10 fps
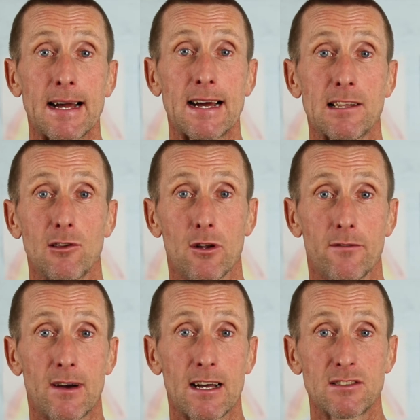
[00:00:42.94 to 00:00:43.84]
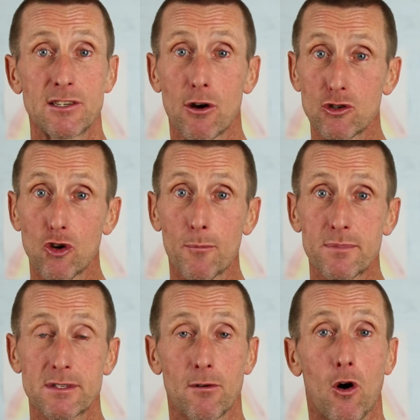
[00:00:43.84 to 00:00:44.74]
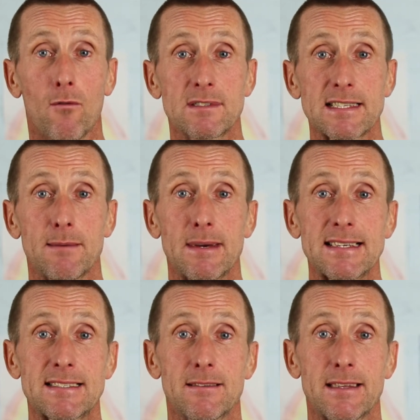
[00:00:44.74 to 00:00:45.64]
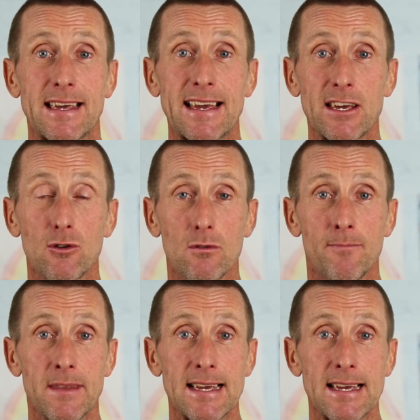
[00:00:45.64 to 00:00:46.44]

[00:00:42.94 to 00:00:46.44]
A lot of zero drops obviously means that the heel